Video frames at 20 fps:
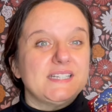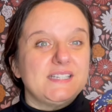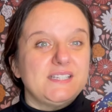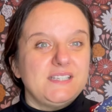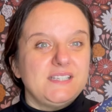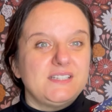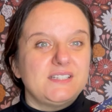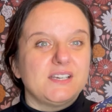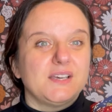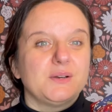
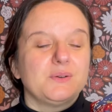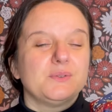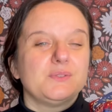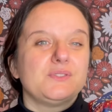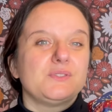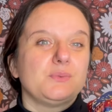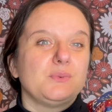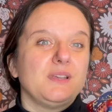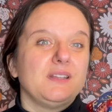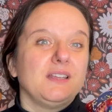
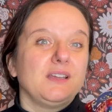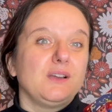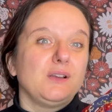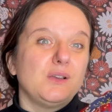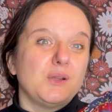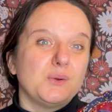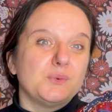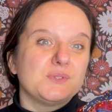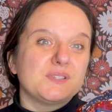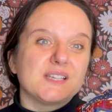details, with the
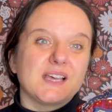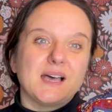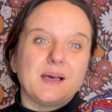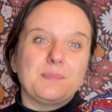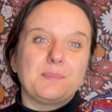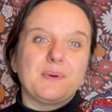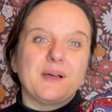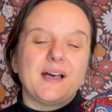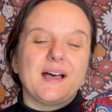close-up,